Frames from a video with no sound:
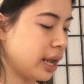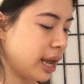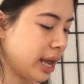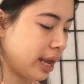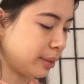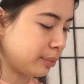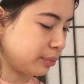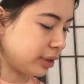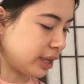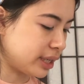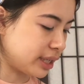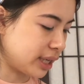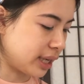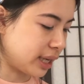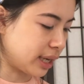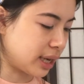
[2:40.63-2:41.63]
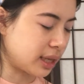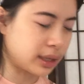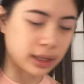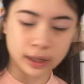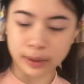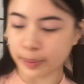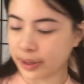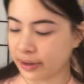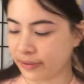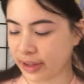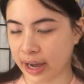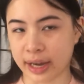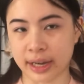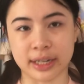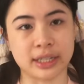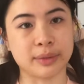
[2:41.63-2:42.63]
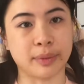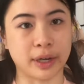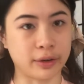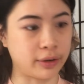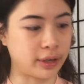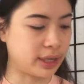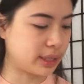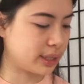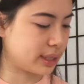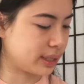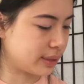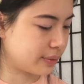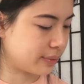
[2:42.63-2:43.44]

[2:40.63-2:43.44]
and blending a little bit of that into my crease.